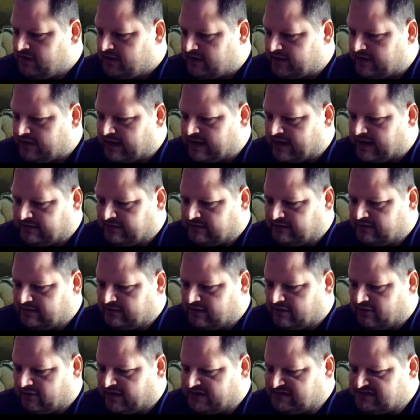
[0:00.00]
And
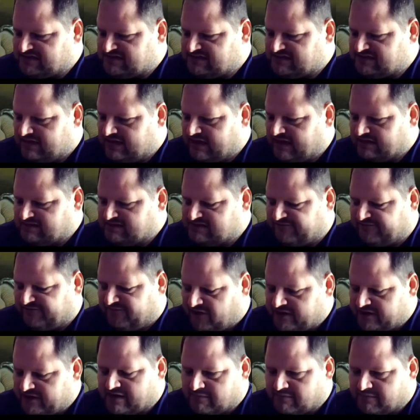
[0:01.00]
it's
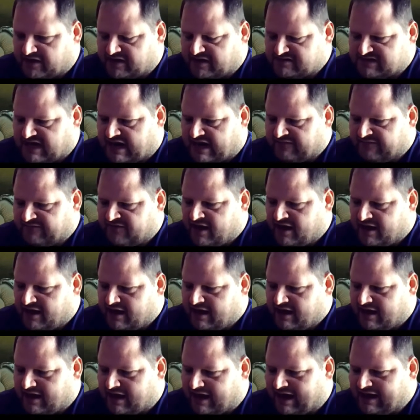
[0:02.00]
funny because I
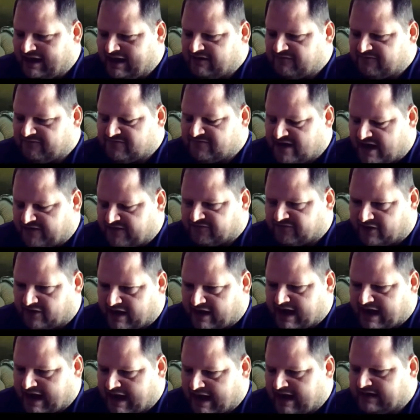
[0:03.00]
have never
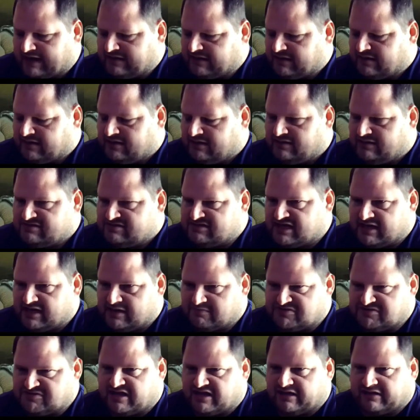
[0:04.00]
had
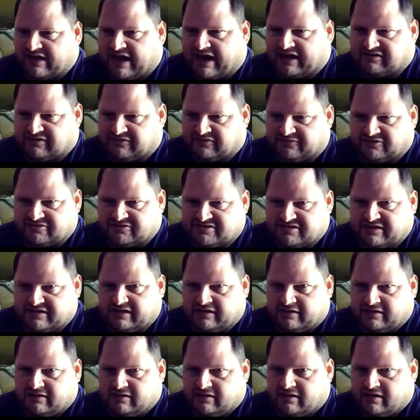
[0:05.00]
teams that lack
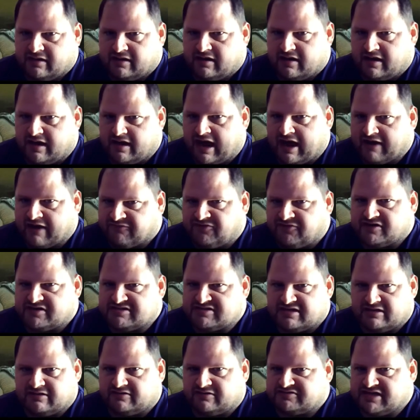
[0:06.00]
diversity. Every
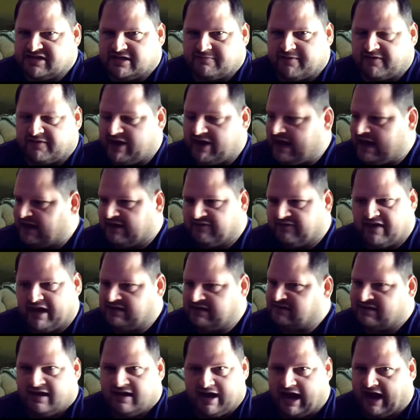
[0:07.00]
single team
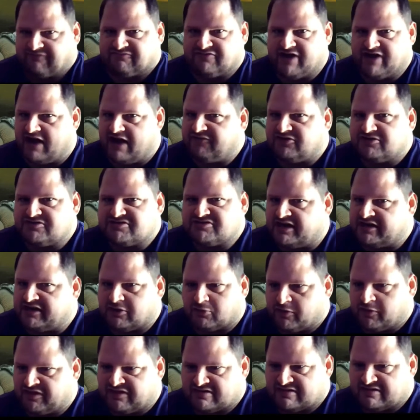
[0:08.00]
I've never done
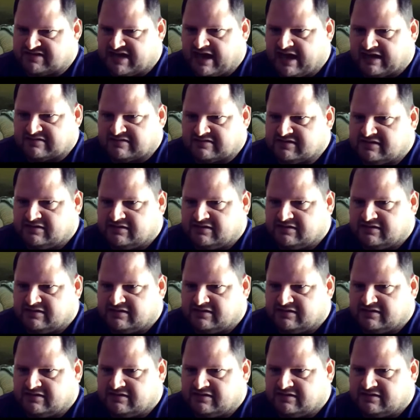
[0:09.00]
it with intent,